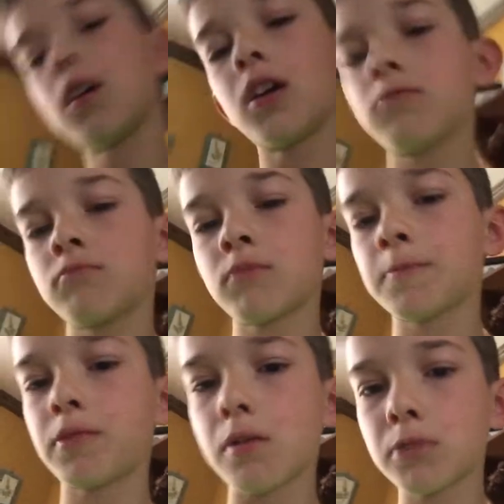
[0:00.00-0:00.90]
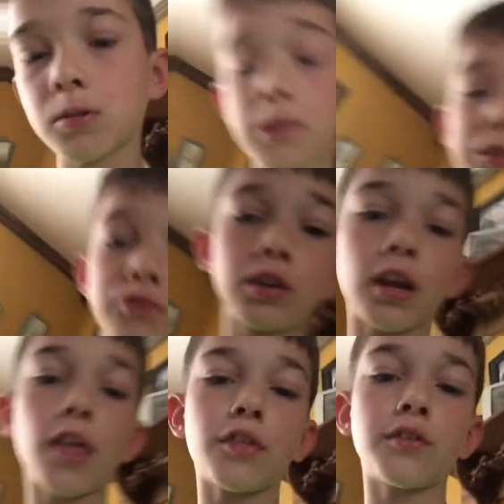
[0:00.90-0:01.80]
I'm probably going to be doing
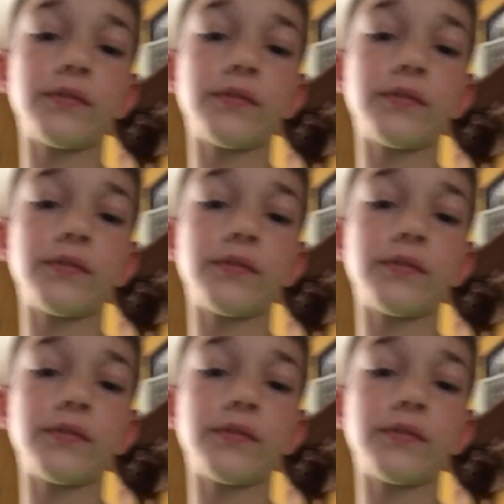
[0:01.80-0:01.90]
another